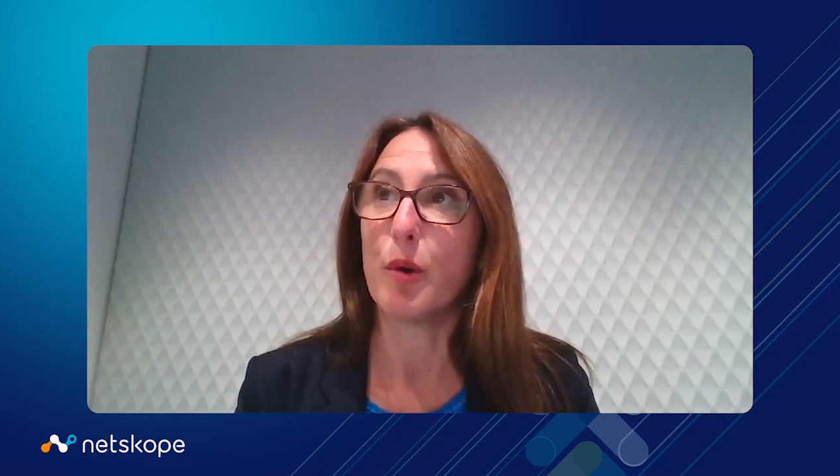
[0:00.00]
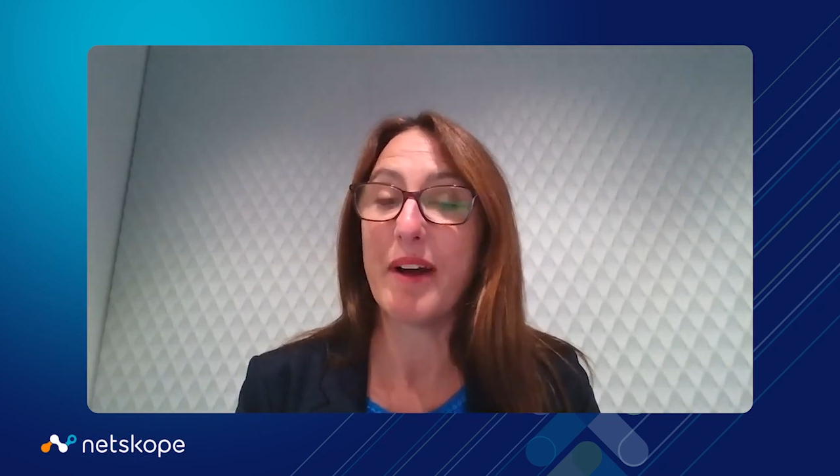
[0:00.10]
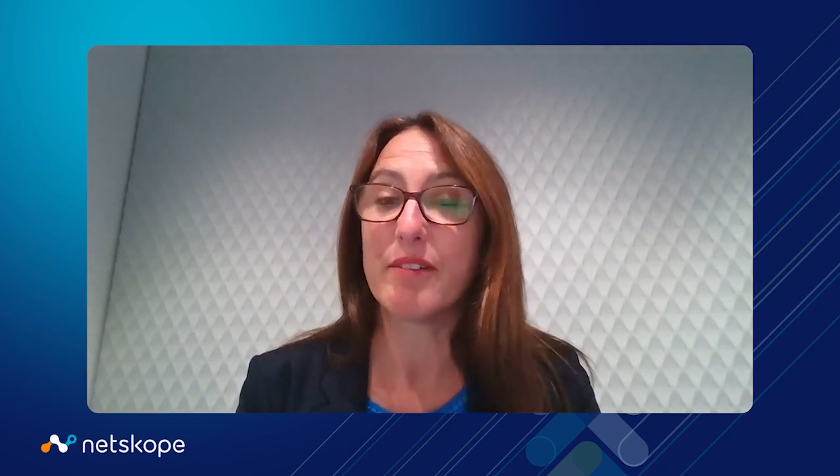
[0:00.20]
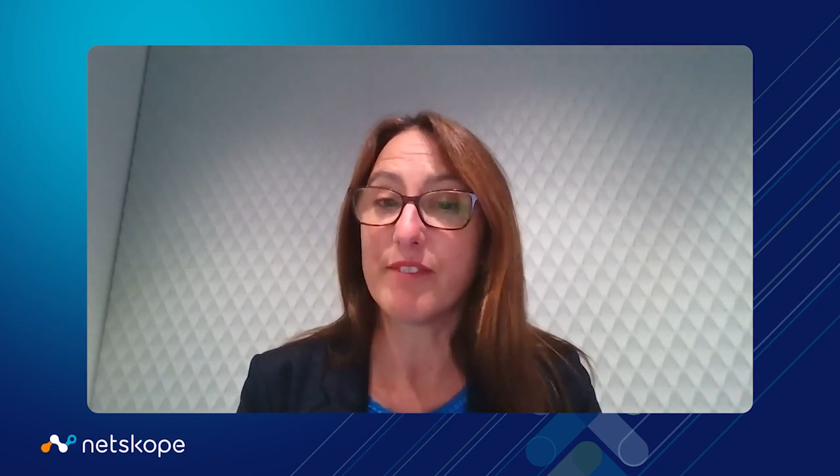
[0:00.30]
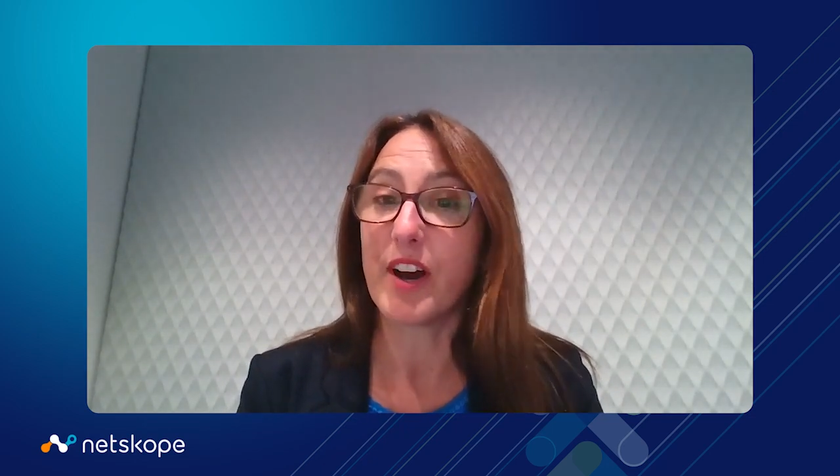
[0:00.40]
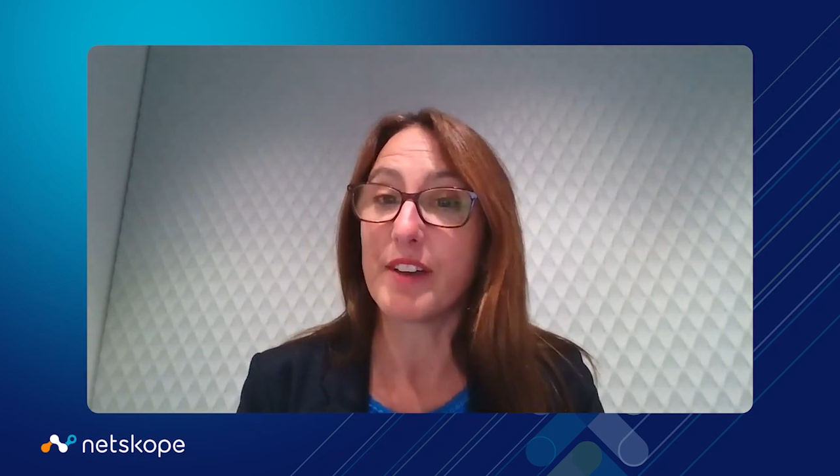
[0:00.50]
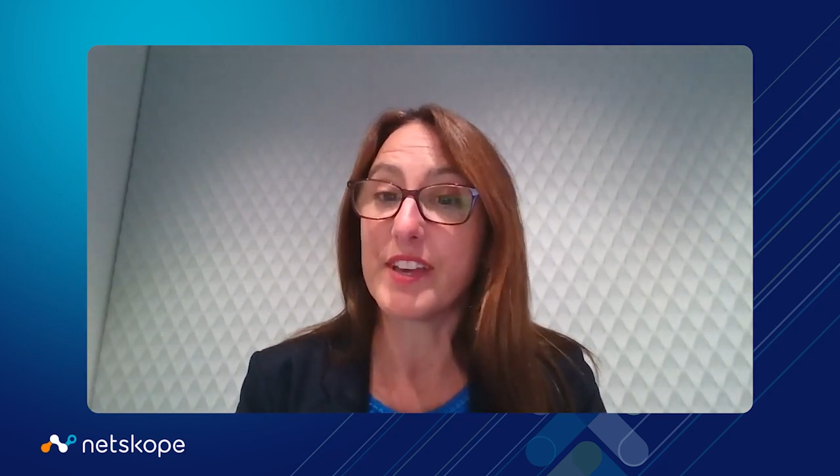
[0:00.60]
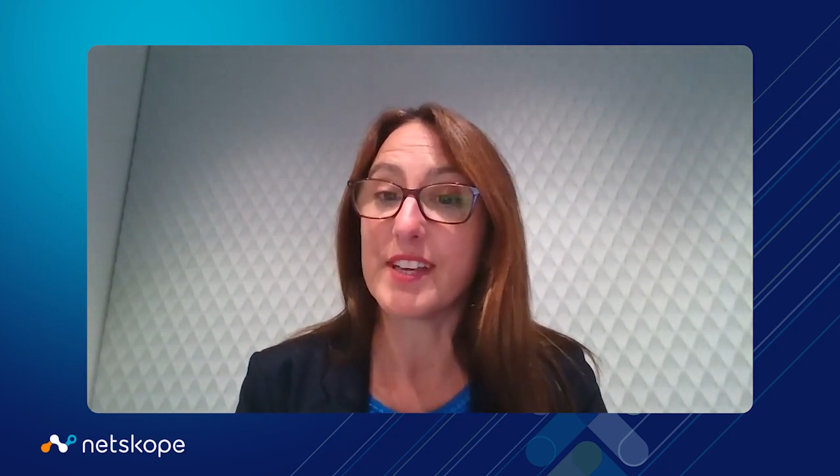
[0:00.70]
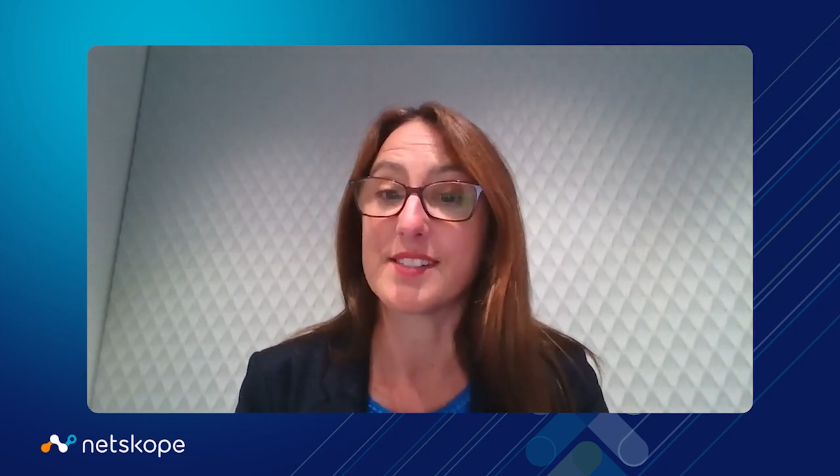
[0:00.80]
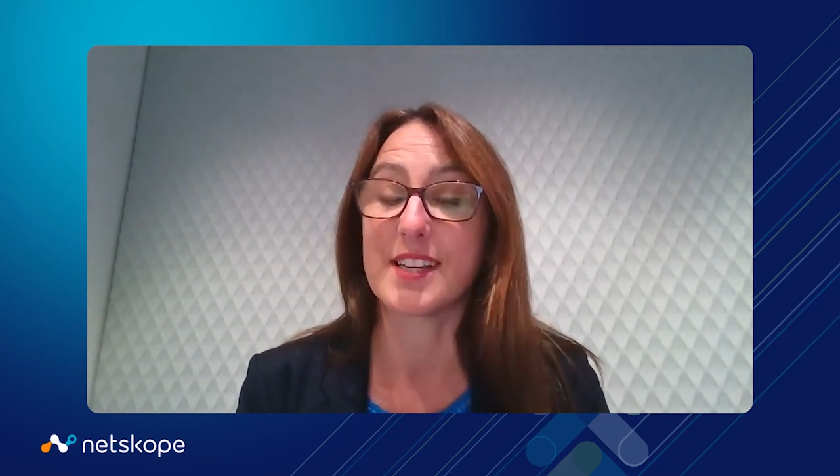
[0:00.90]
about five
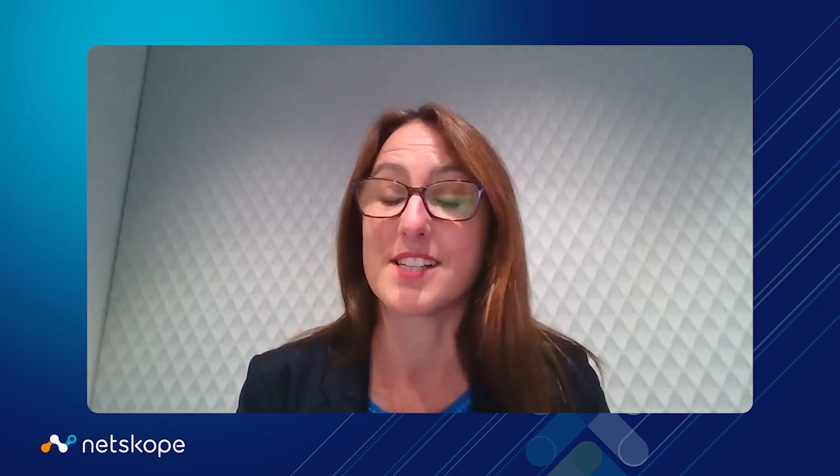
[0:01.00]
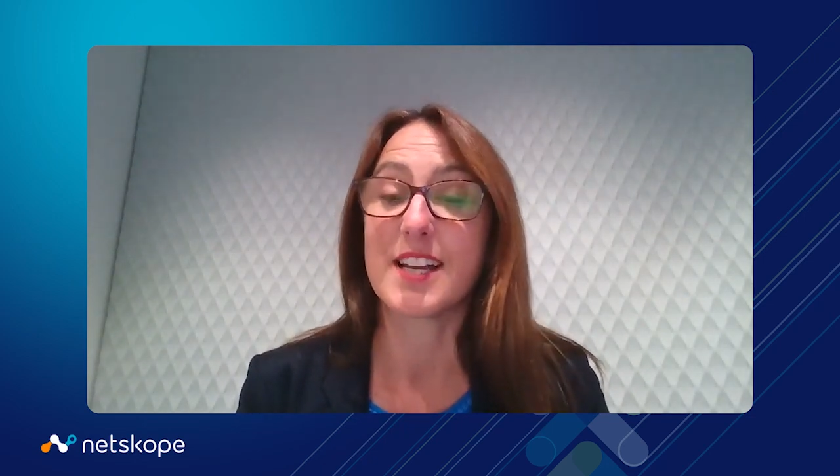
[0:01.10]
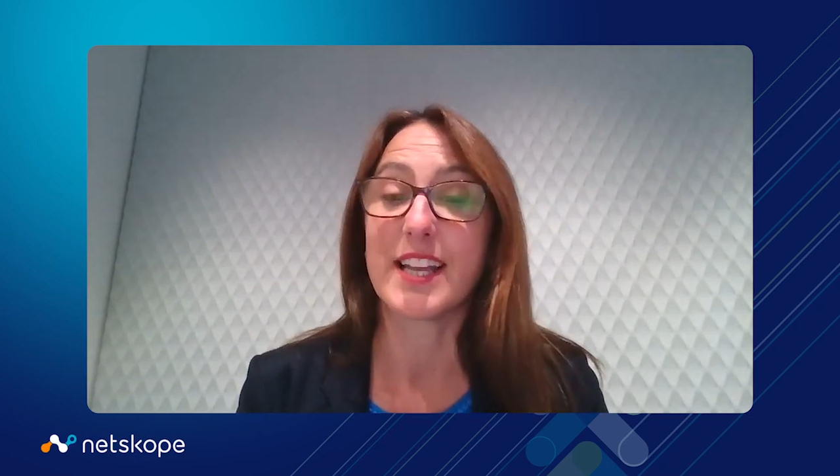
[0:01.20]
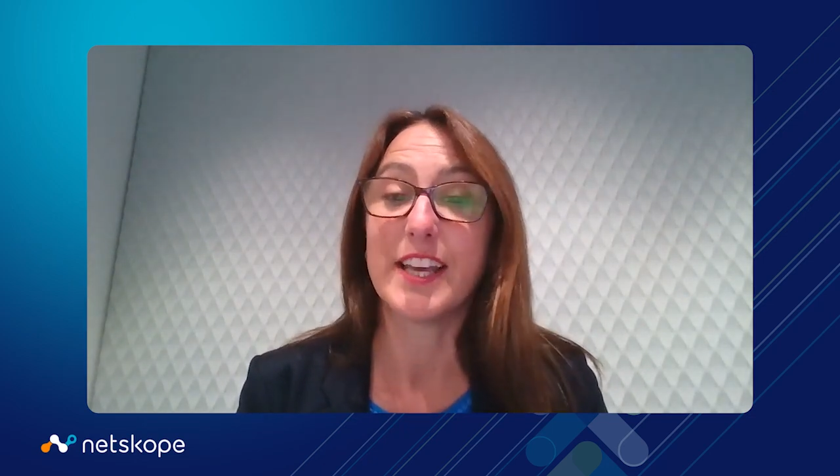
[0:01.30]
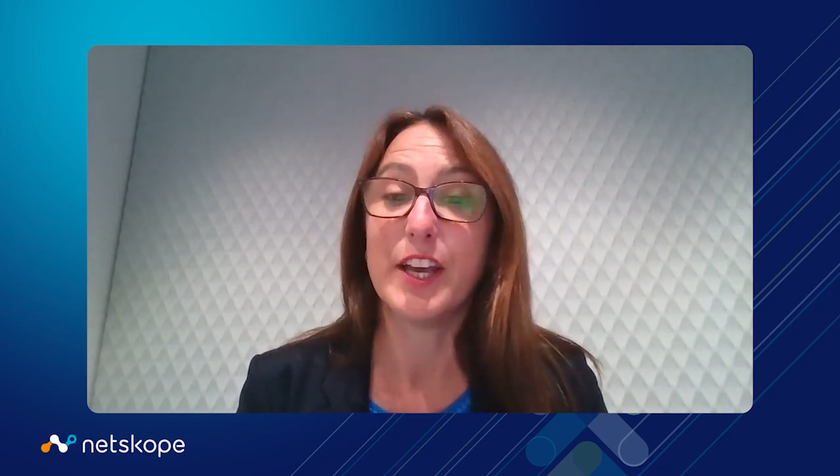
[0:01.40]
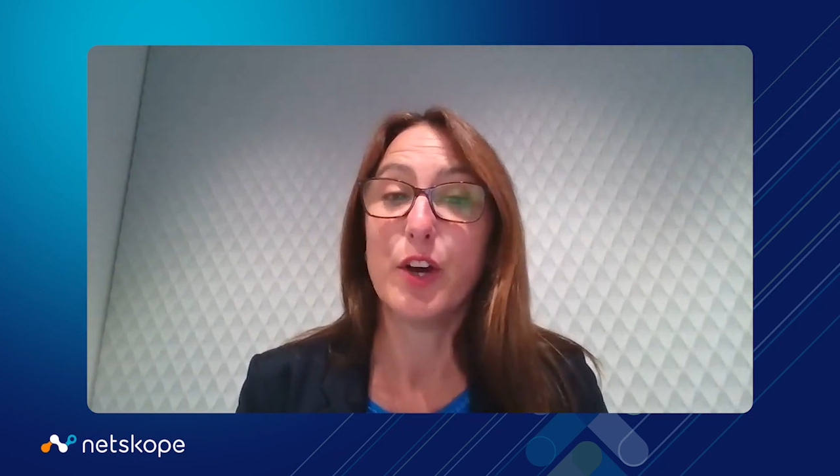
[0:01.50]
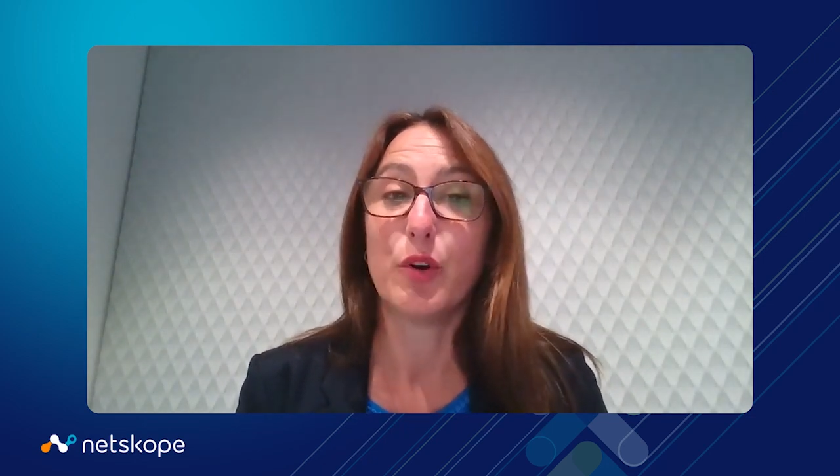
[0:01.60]
years actually,